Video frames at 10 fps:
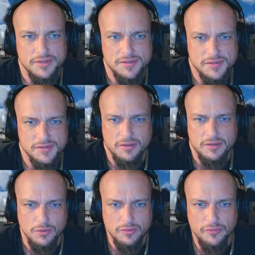It's just a
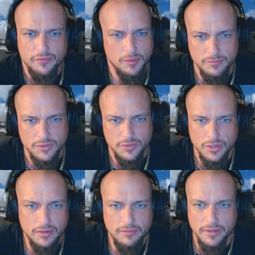uniform
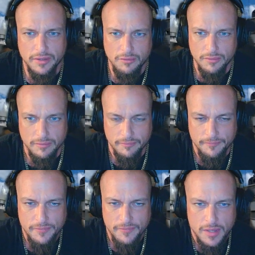look, like you can
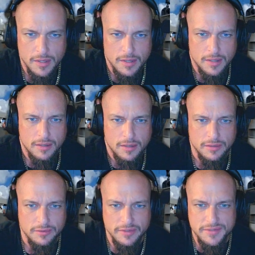
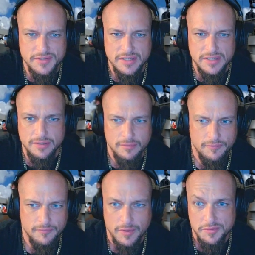clearly see
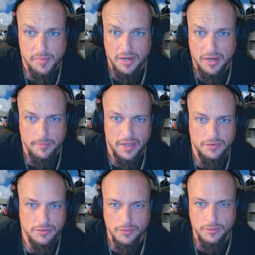it was bare
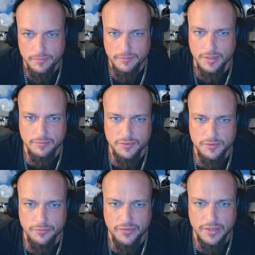metal or
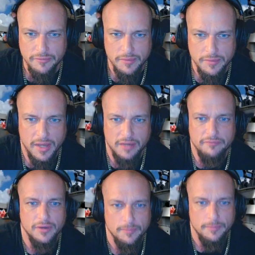too thin of a paint
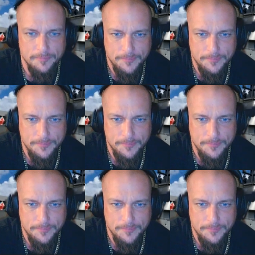film.